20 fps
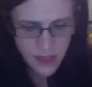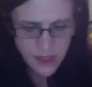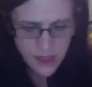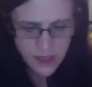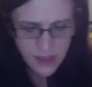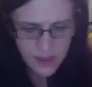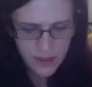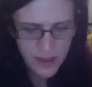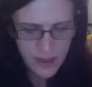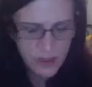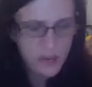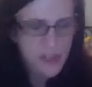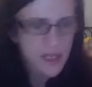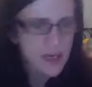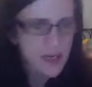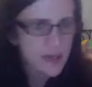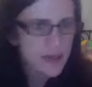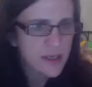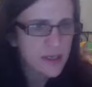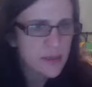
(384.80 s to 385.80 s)
help me out
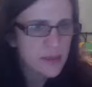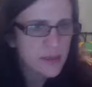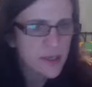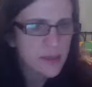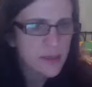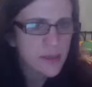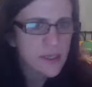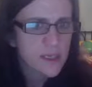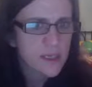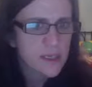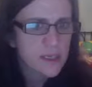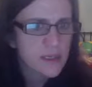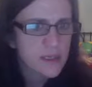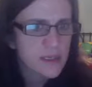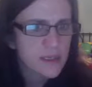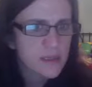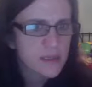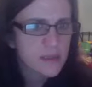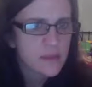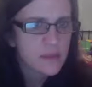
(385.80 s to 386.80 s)
here. We will
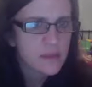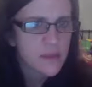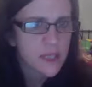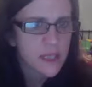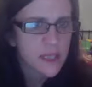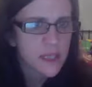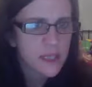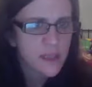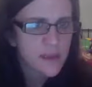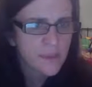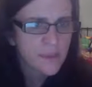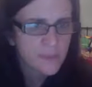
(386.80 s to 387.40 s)
be